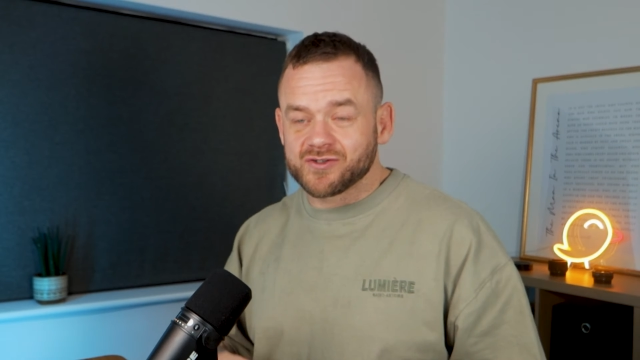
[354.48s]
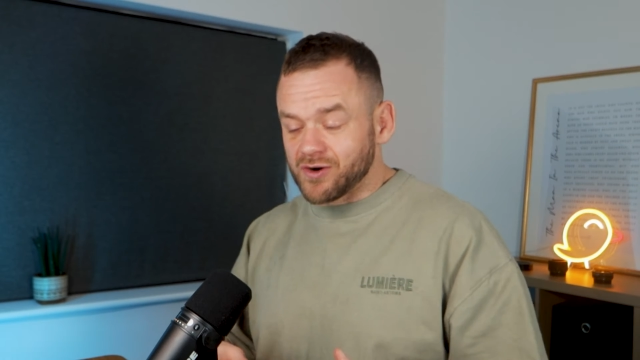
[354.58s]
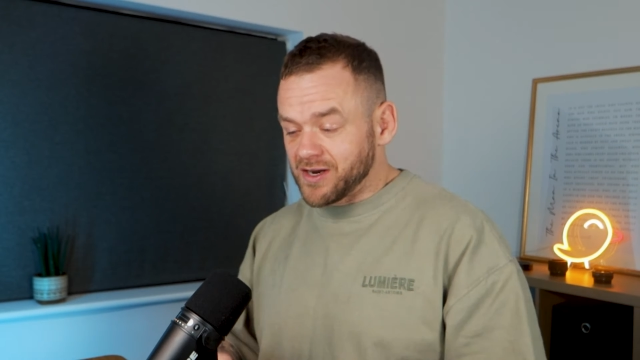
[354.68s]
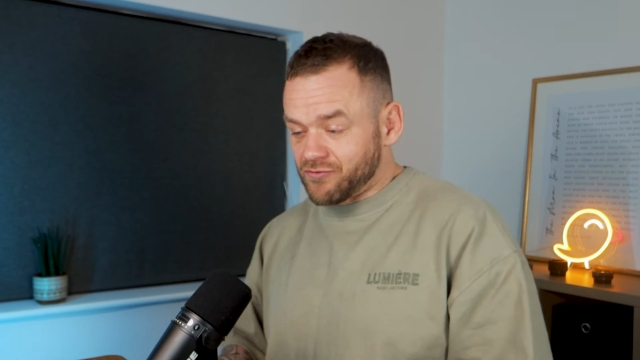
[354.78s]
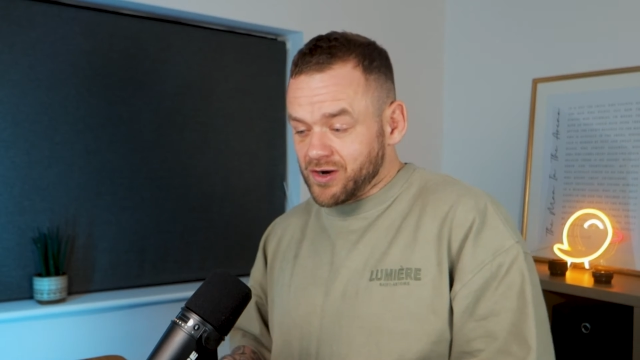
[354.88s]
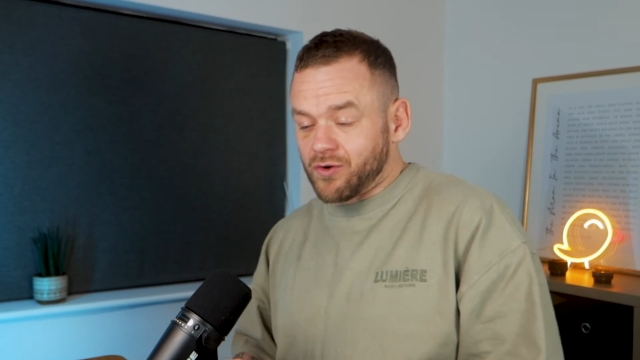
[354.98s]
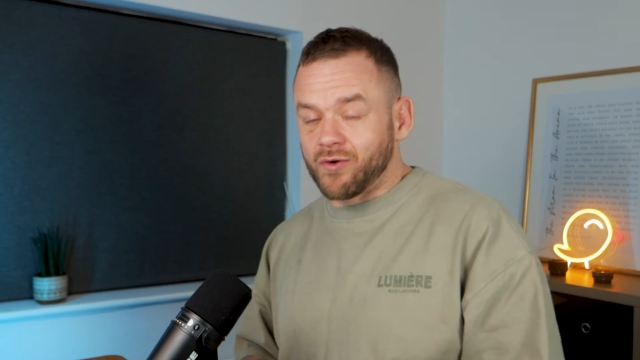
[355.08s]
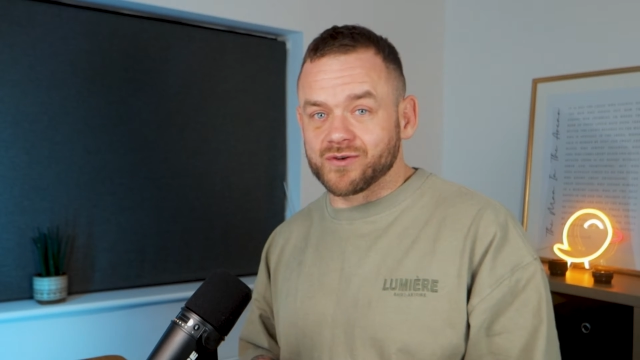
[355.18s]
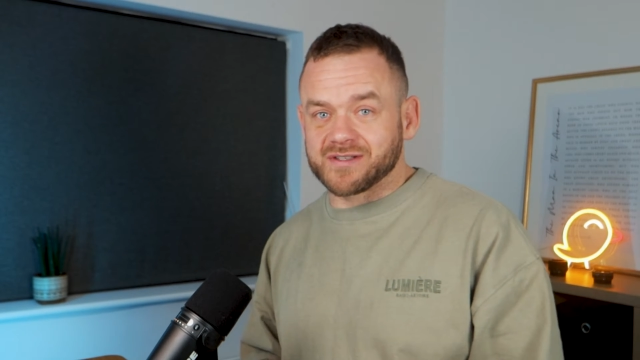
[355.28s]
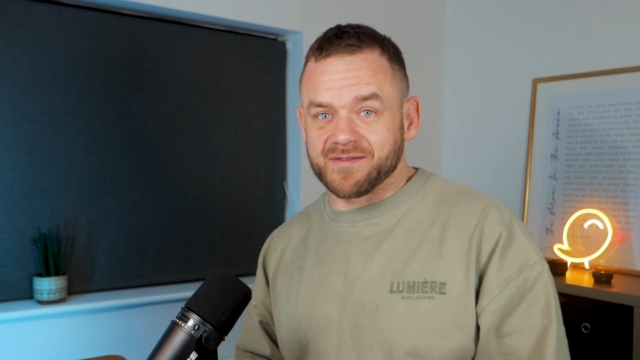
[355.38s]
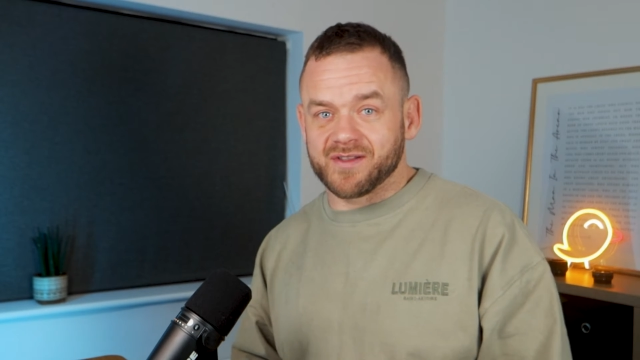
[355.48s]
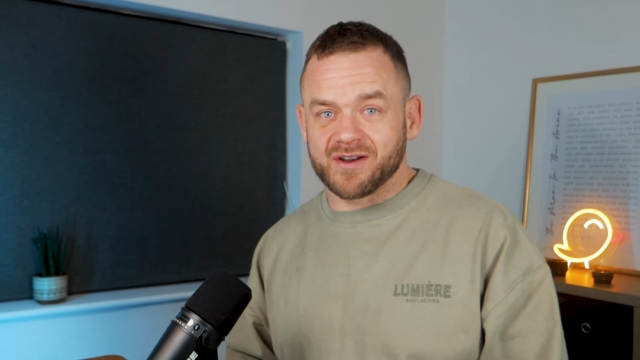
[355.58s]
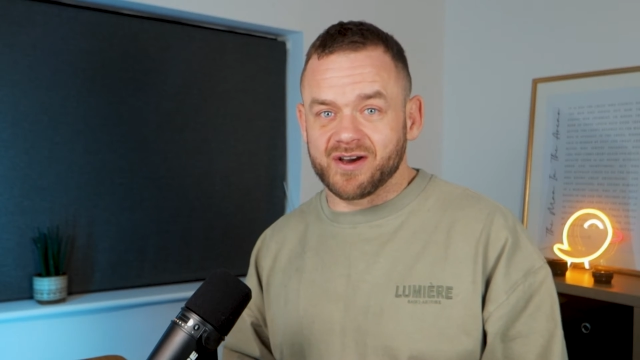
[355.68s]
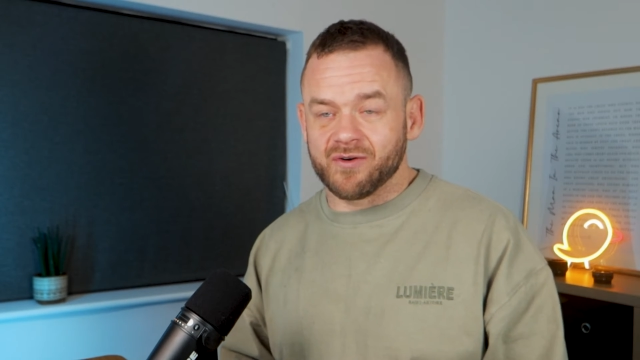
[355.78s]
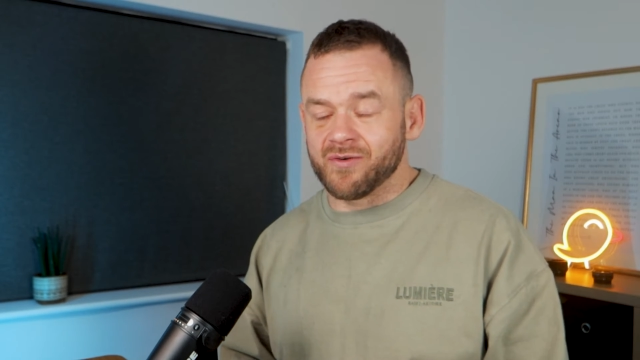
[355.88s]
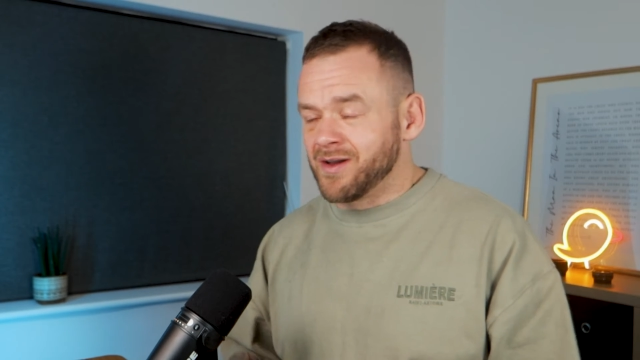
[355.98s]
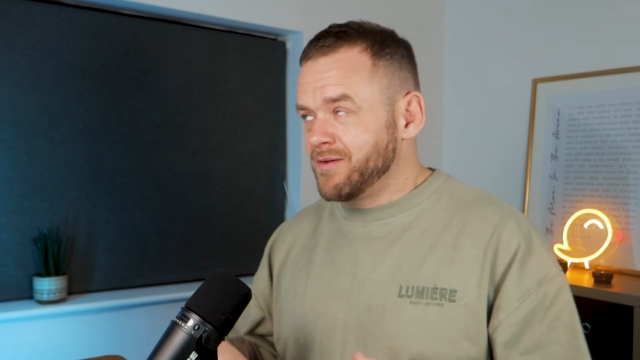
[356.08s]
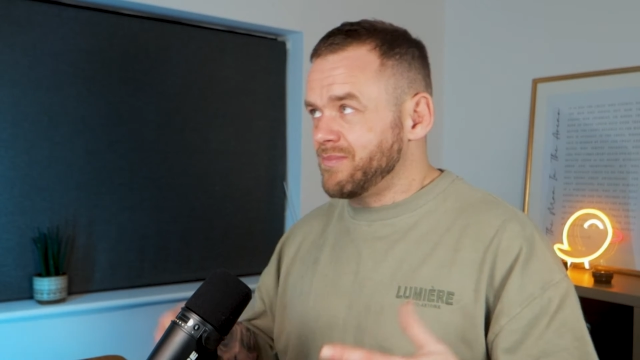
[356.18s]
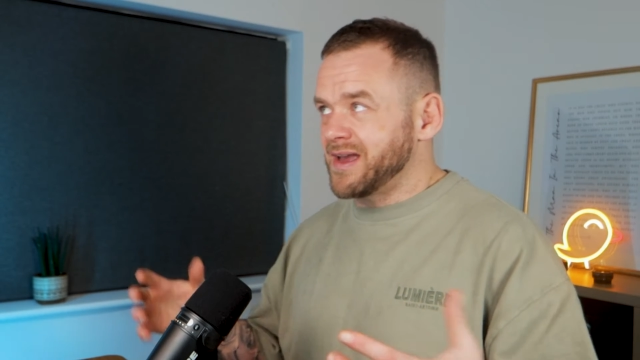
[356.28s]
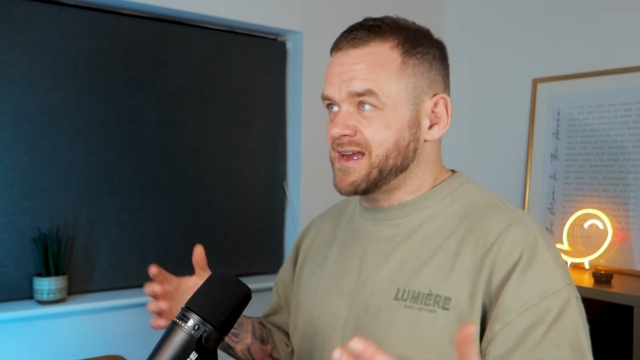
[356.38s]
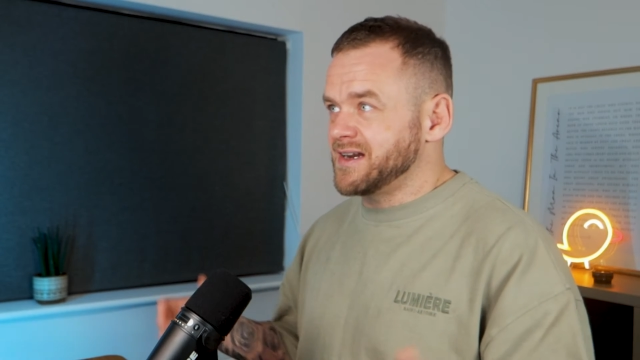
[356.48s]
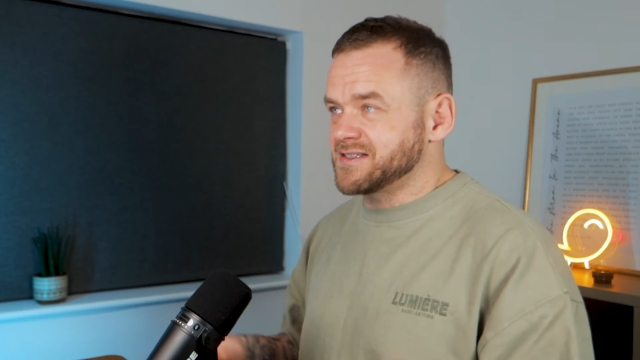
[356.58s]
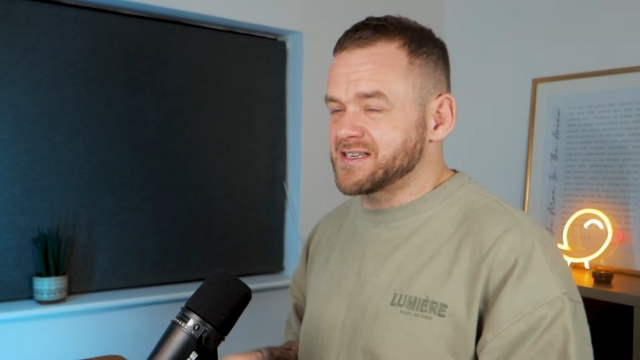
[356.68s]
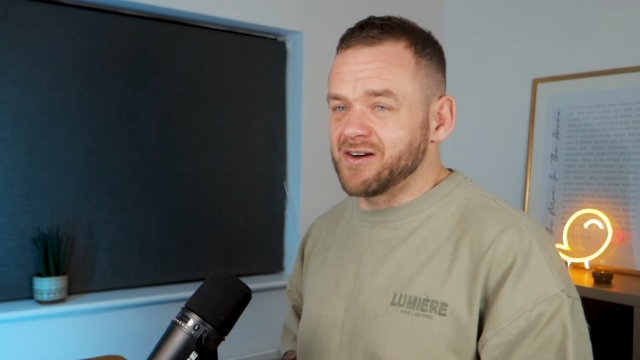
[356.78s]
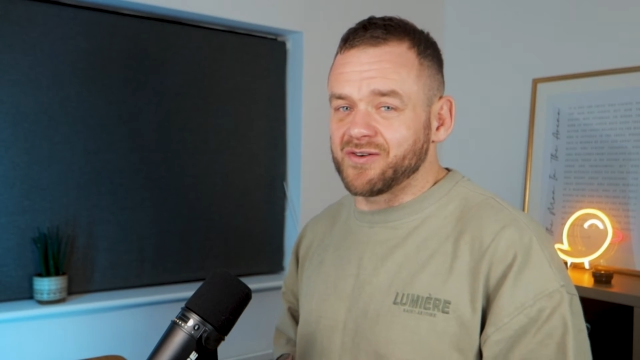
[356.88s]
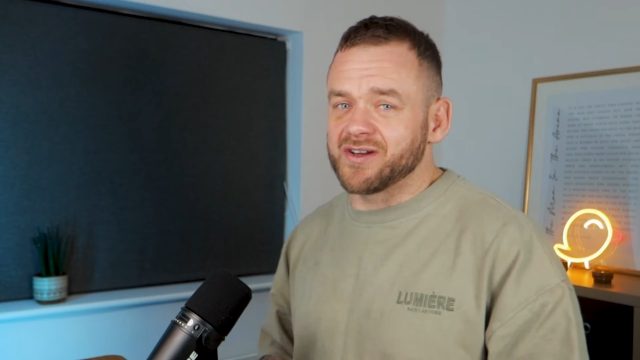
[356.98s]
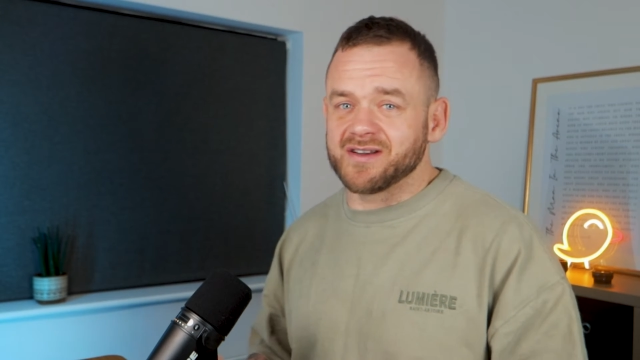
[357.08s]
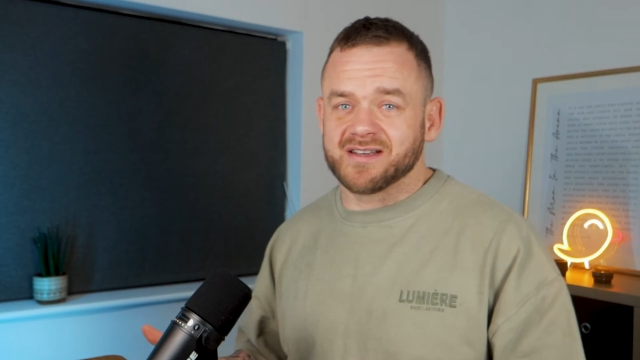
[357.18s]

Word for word: tried recording the note, making it sound good,